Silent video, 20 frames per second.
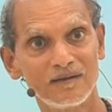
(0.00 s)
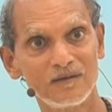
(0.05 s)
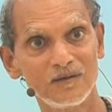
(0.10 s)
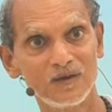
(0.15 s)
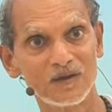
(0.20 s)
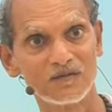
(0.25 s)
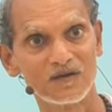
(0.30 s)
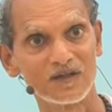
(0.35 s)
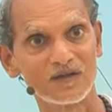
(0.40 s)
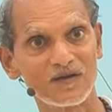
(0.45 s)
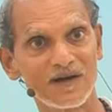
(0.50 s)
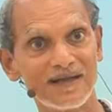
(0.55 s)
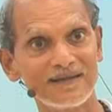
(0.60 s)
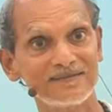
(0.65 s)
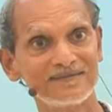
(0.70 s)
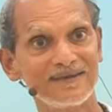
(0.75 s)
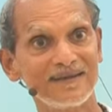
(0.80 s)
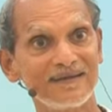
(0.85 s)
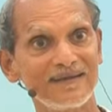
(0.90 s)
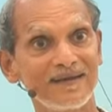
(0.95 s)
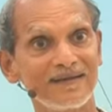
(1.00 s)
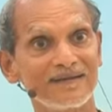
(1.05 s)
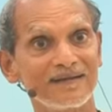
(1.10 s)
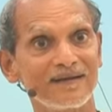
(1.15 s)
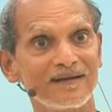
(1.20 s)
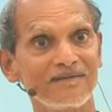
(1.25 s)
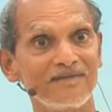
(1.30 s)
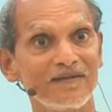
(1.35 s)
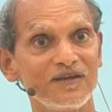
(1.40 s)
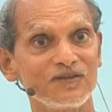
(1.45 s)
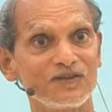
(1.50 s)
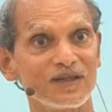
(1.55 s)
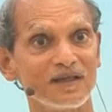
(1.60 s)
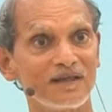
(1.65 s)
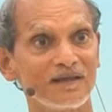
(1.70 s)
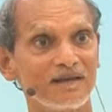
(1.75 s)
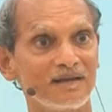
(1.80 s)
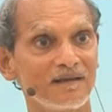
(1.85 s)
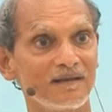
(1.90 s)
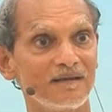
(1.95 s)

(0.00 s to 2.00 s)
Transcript: you have a transcendental vision.